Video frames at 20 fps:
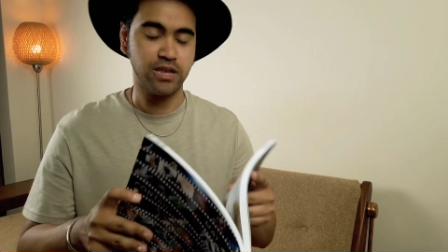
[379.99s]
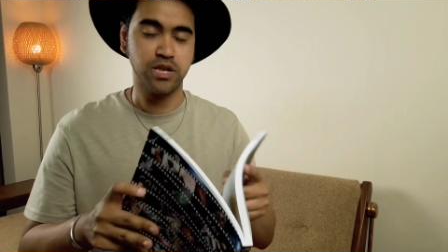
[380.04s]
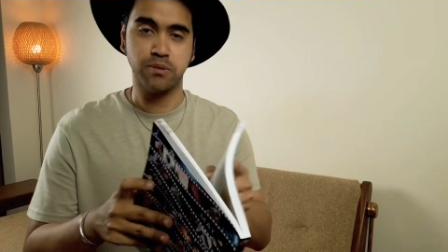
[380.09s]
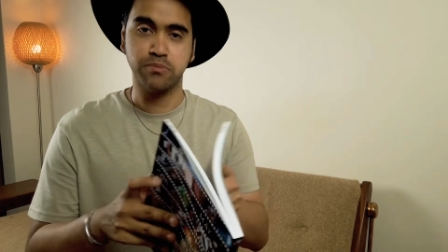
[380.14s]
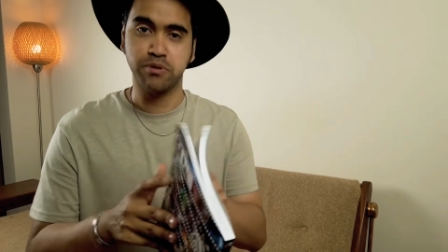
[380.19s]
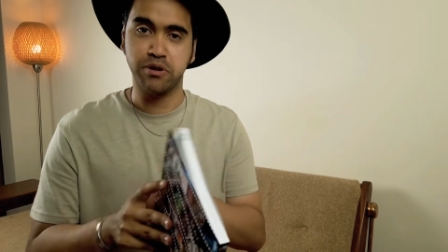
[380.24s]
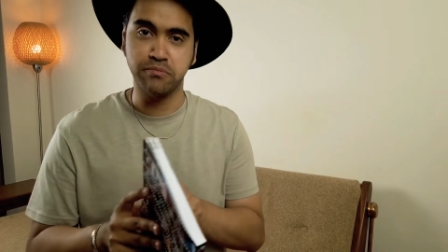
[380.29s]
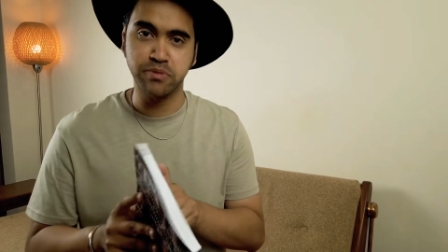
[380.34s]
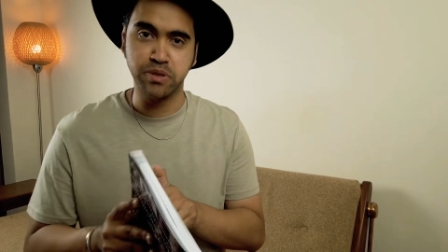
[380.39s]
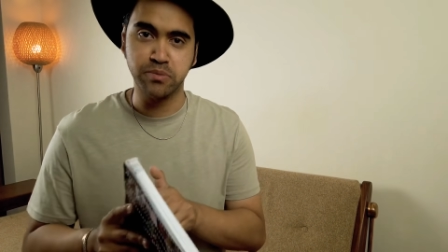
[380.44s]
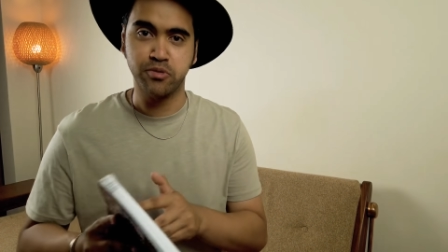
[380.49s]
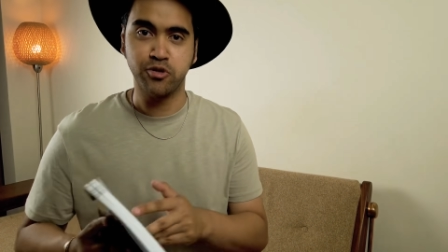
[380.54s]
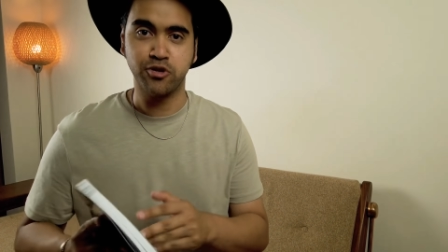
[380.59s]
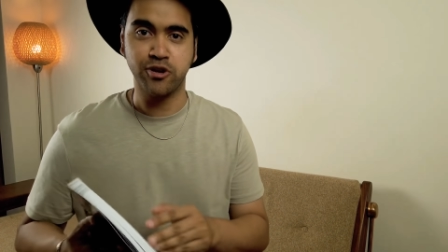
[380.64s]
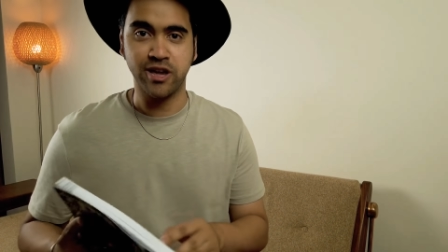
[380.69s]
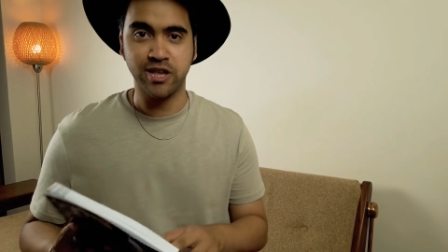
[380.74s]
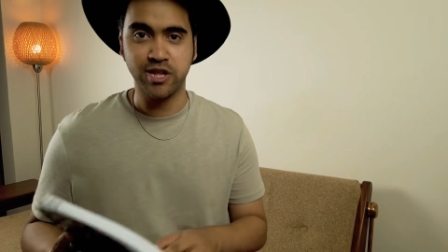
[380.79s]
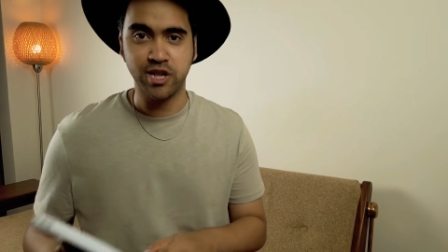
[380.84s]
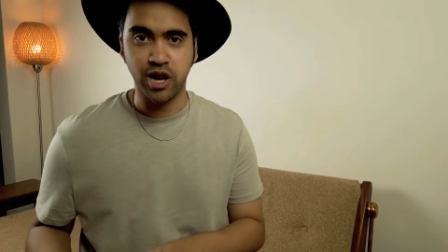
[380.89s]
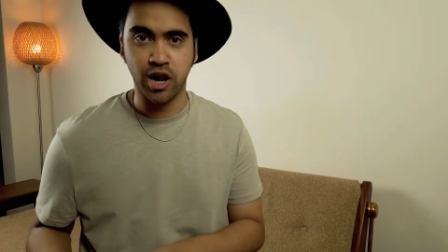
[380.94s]
Sometimes the
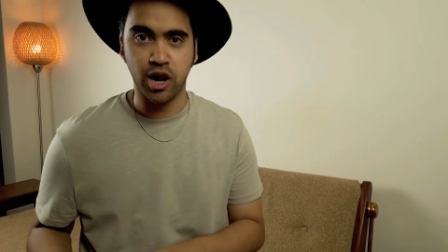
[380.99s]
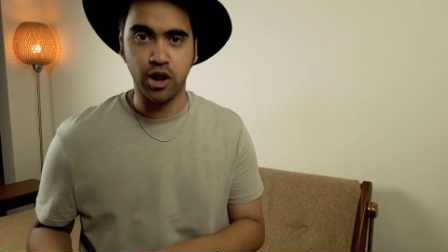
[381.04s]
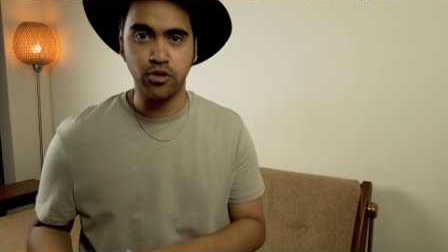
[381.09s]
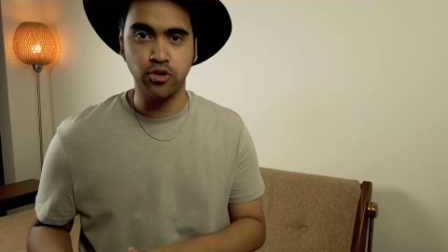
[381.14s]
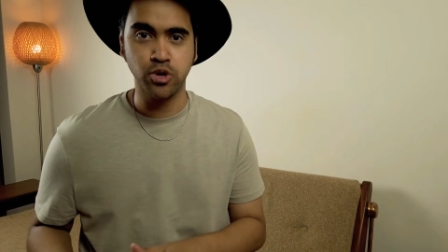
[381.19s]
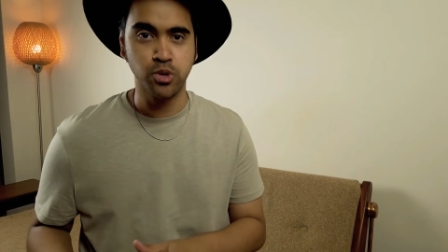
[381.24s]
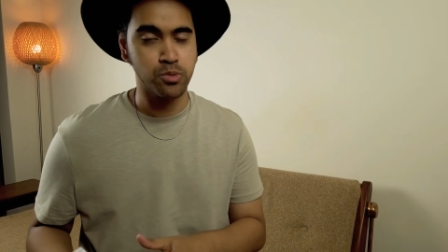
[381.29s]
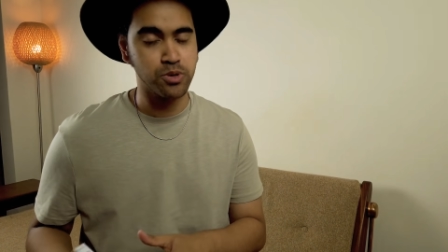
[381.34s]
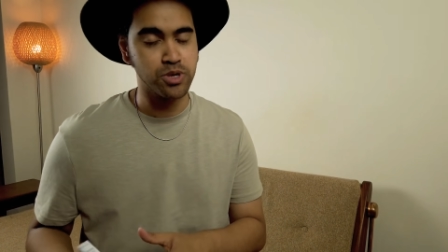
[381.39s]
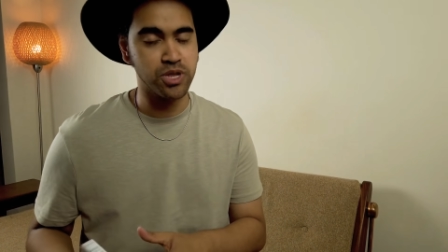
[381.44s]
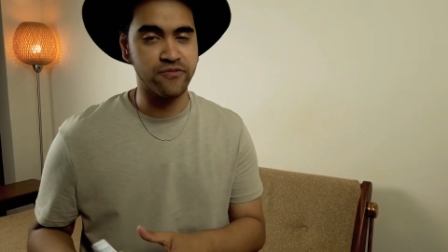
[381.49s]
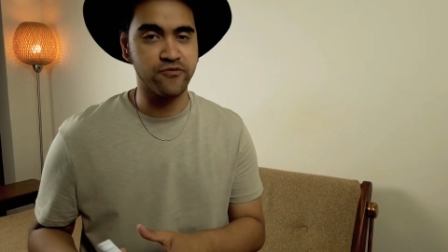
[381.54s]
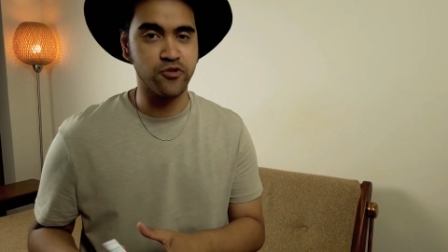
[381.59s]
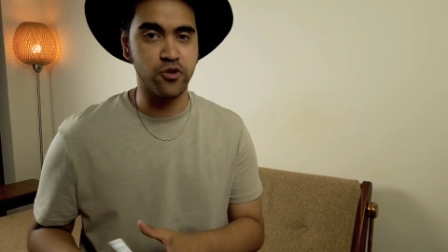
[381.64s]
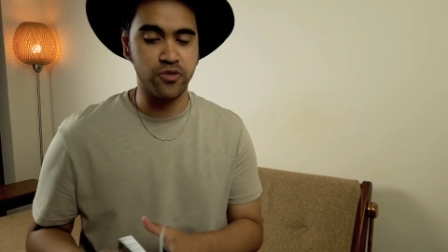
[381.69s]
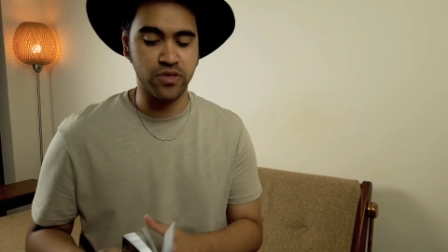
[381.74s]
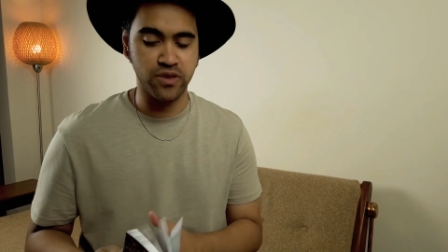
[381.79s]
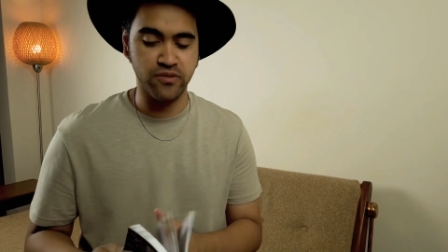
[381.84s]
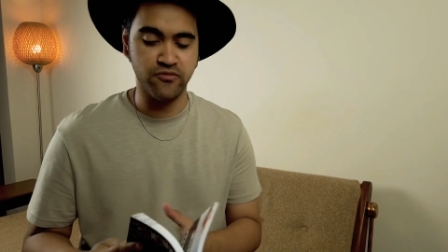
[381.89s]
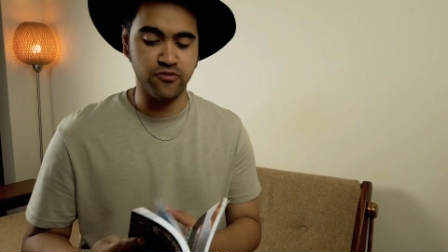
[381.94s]
book gets closed once they've
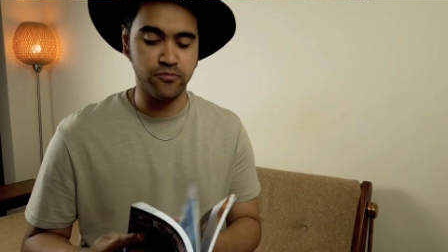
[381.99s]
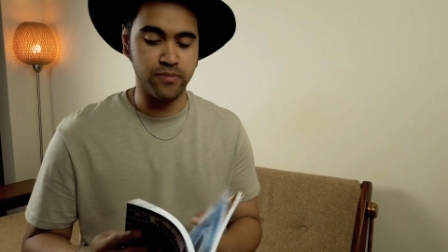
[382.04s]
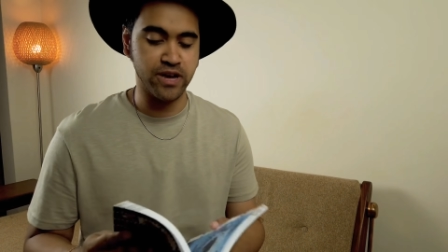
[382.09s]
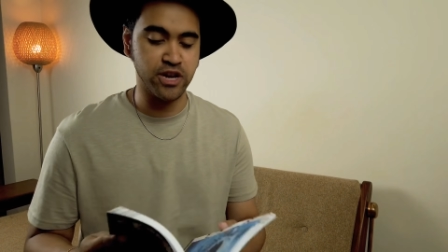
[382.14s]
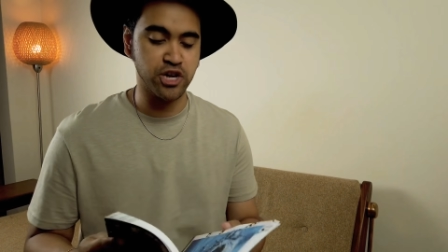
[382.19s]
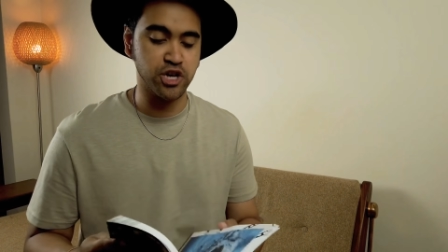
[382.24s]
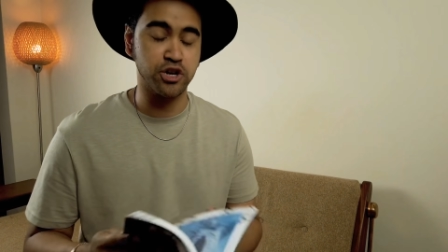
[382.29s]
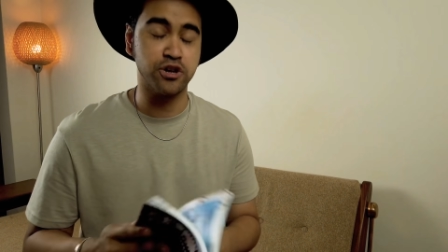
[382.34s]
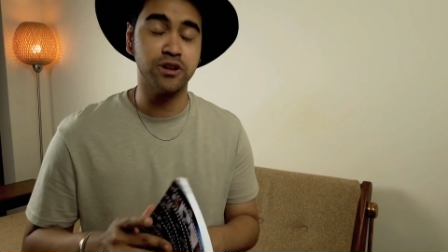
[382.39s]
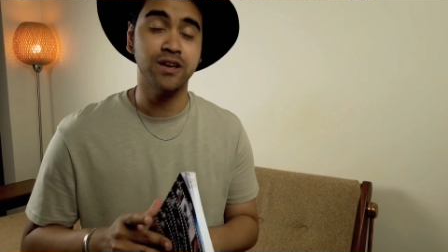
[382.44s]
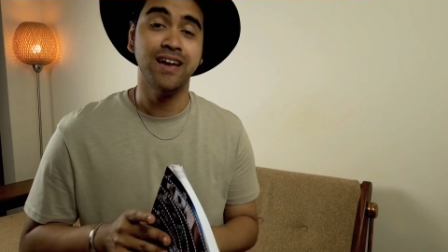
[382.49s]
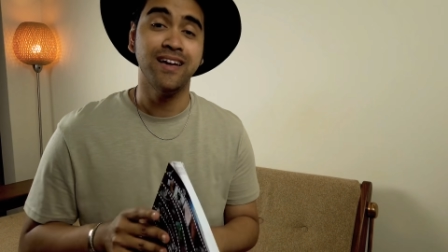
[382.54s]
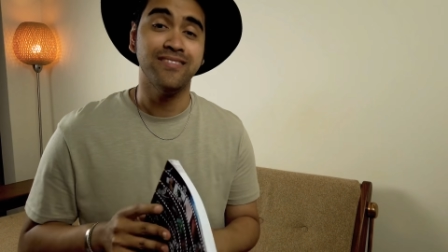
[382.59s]
got the information.